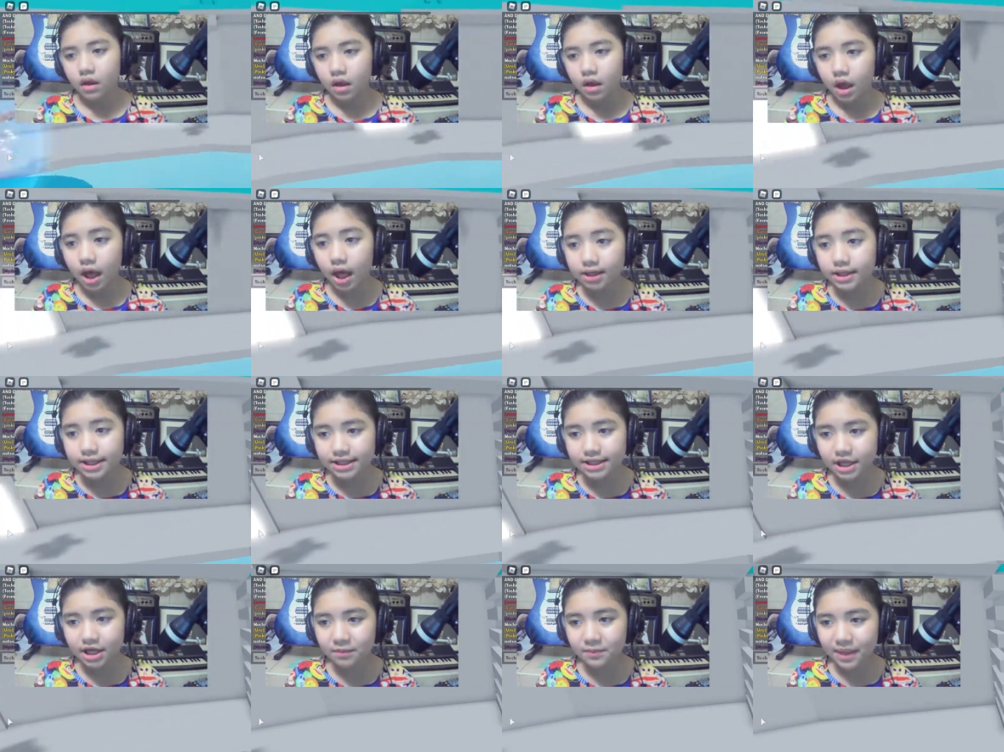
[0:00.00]
I think
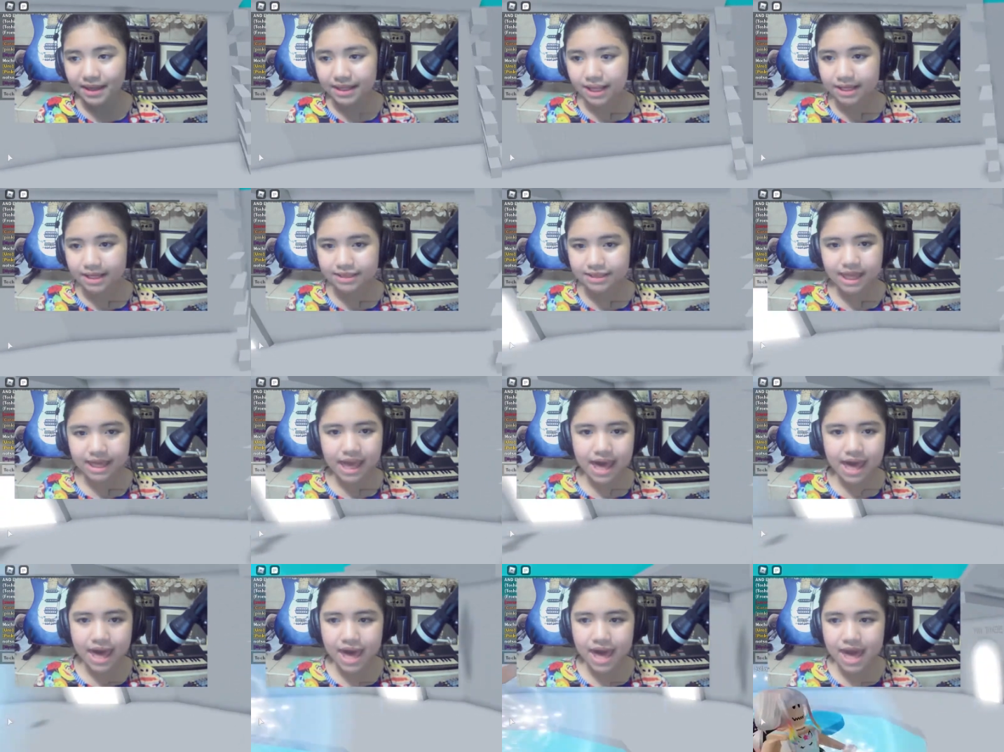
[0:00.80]
I made it!
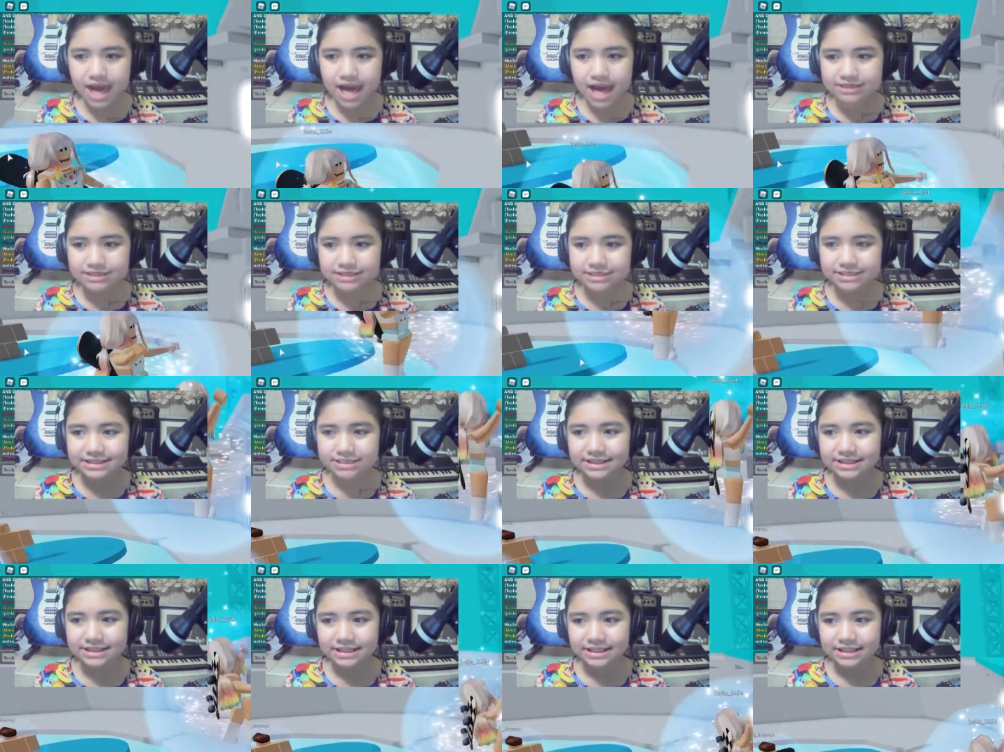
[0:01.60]
Yes!
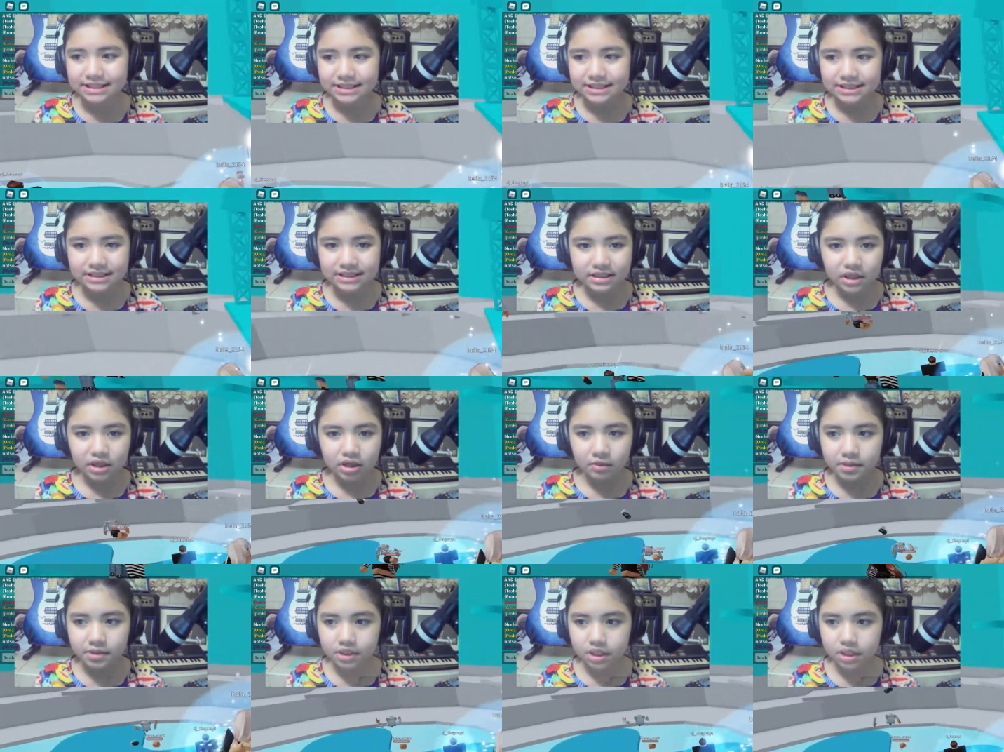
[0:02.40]
Oh
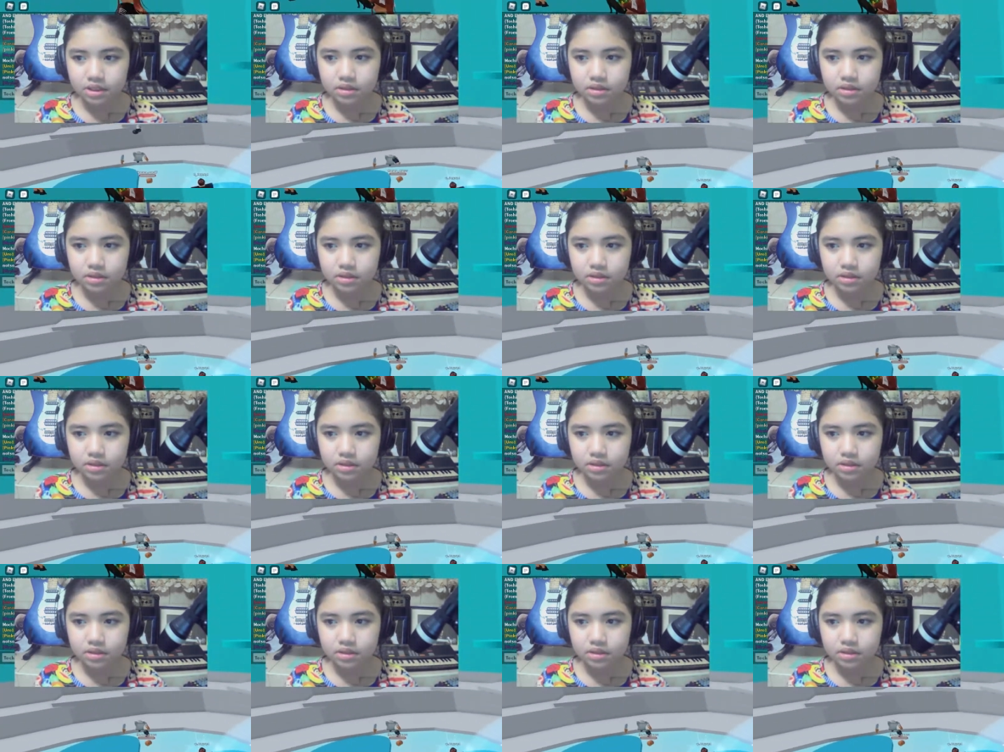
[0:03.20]
my god.